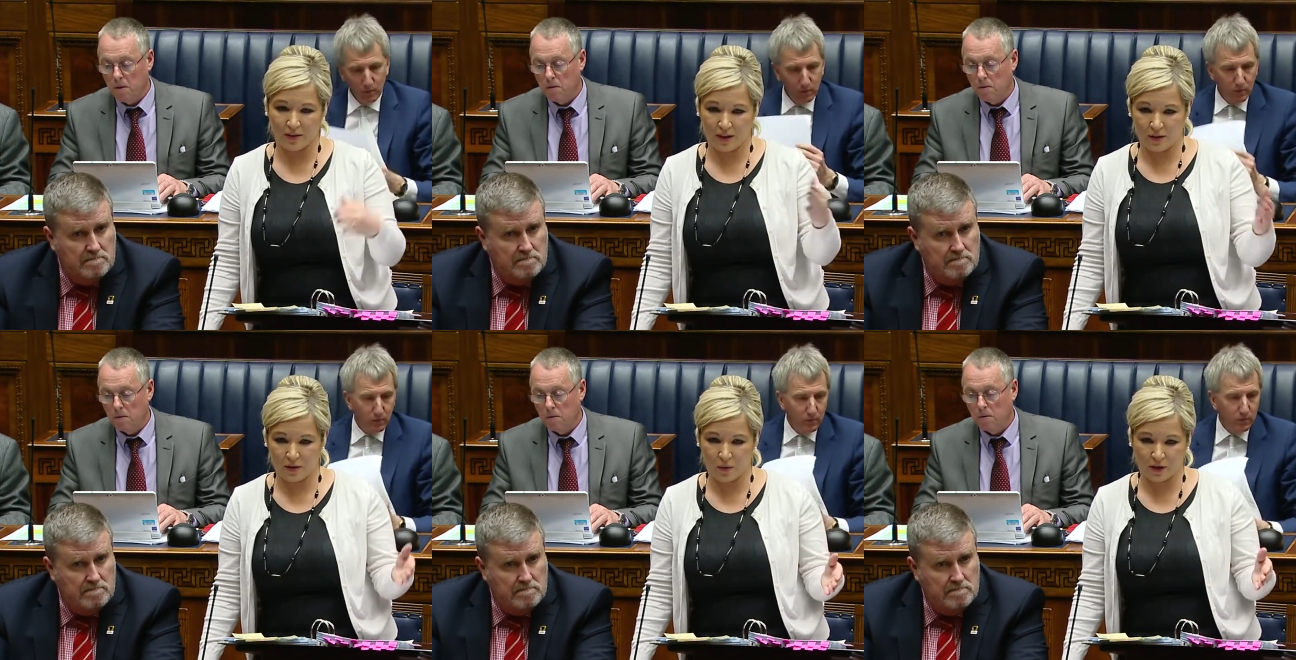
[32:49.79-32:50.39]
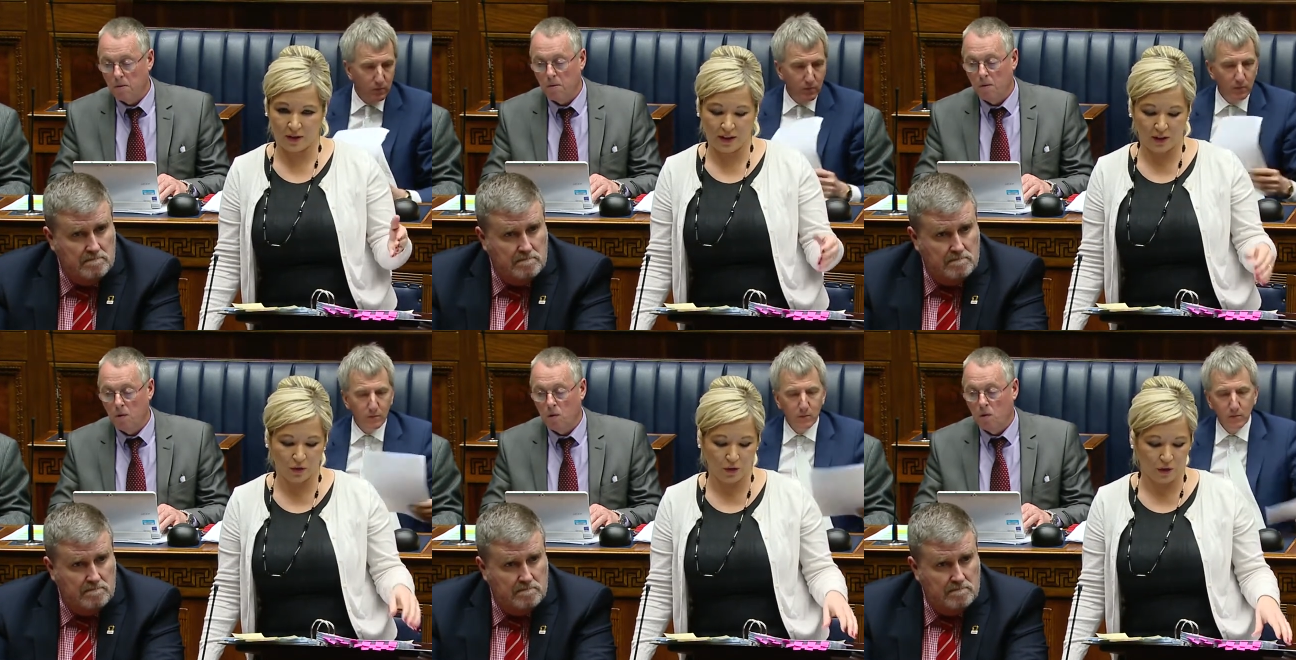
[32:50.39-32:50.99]
Speaker 1: and the work that they
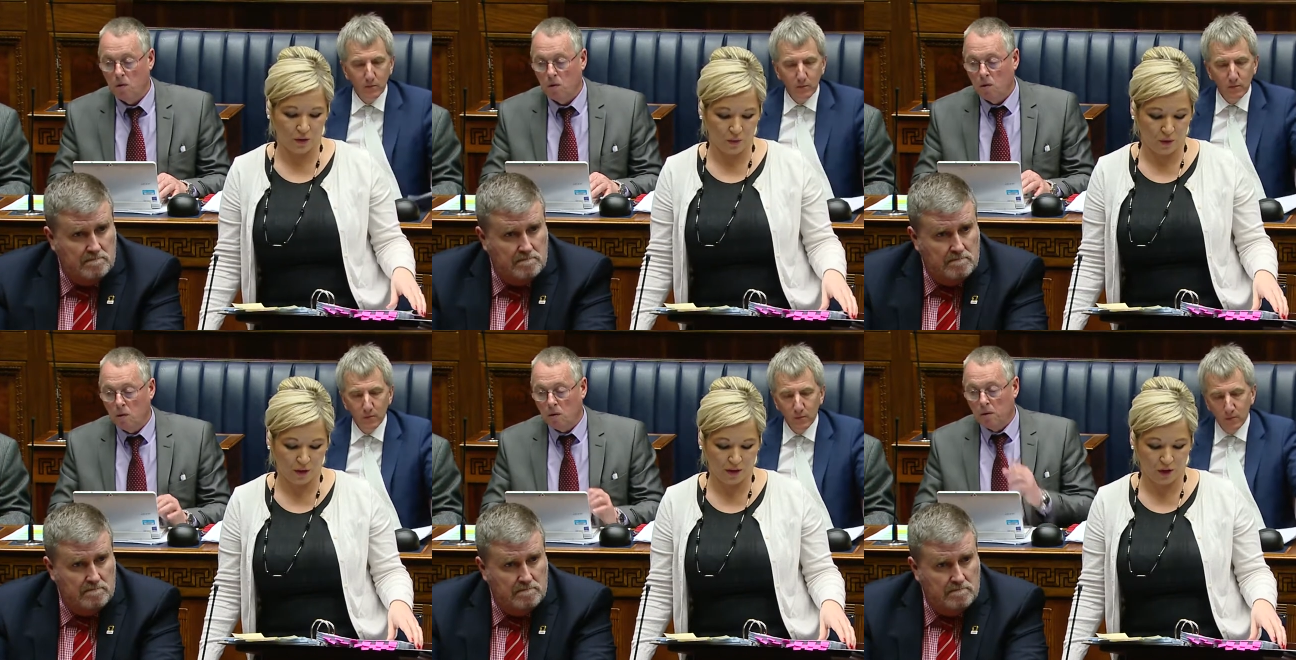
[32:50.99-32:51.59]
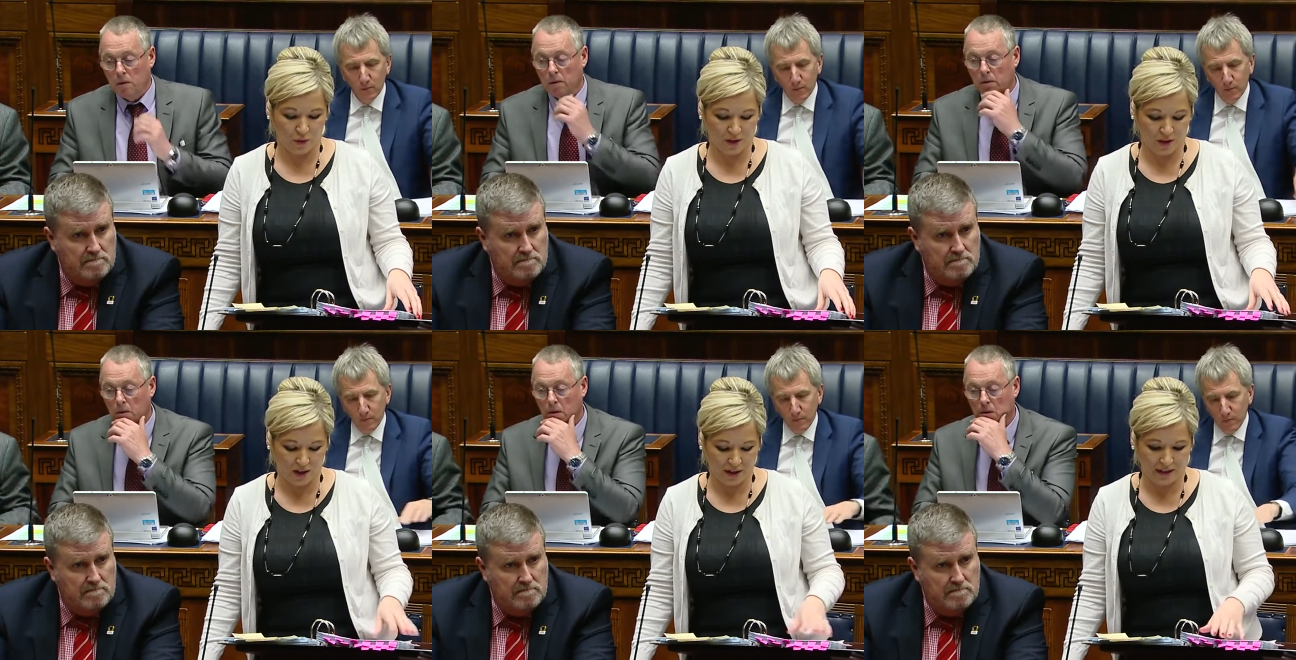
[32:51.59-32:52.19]
do around the world in terms of
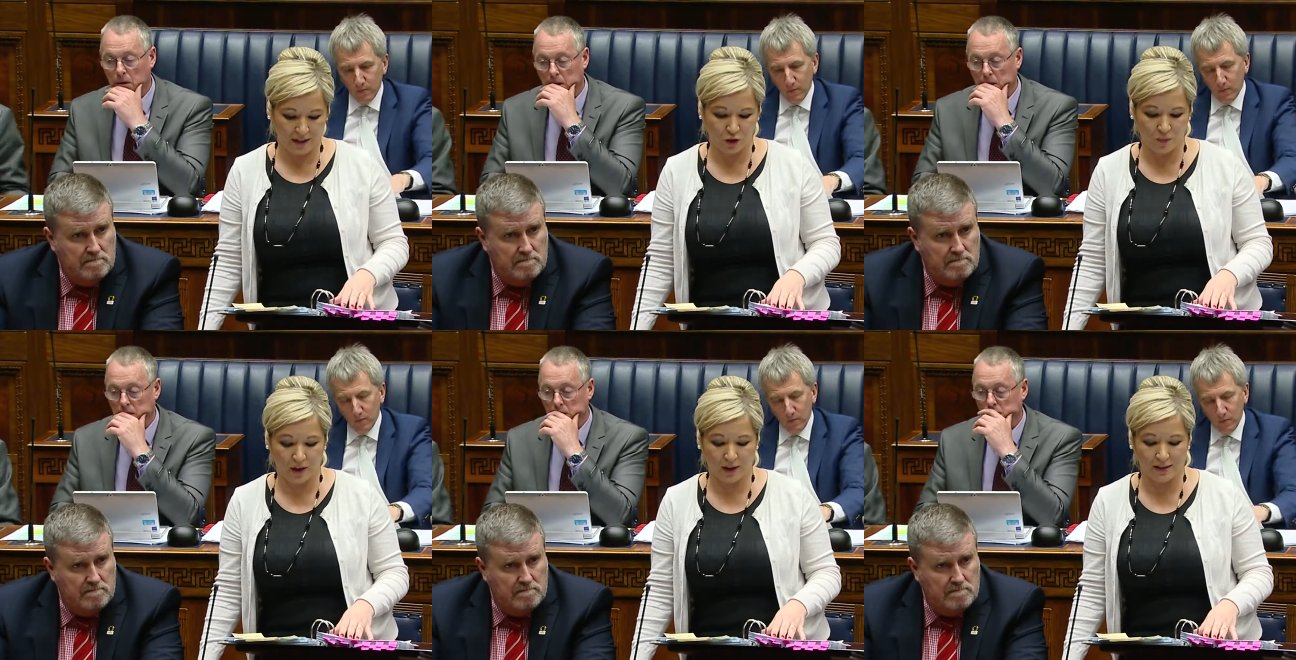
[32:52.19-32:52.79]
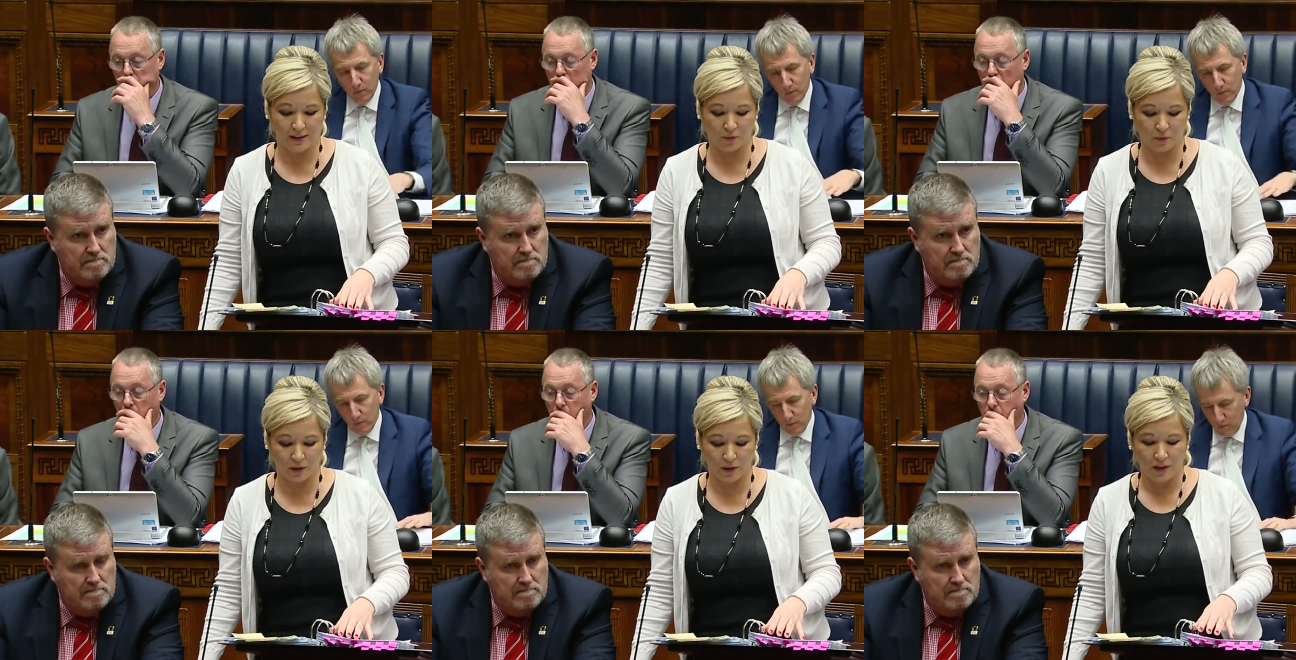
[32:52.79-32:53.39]
targeting these new markets. And if we're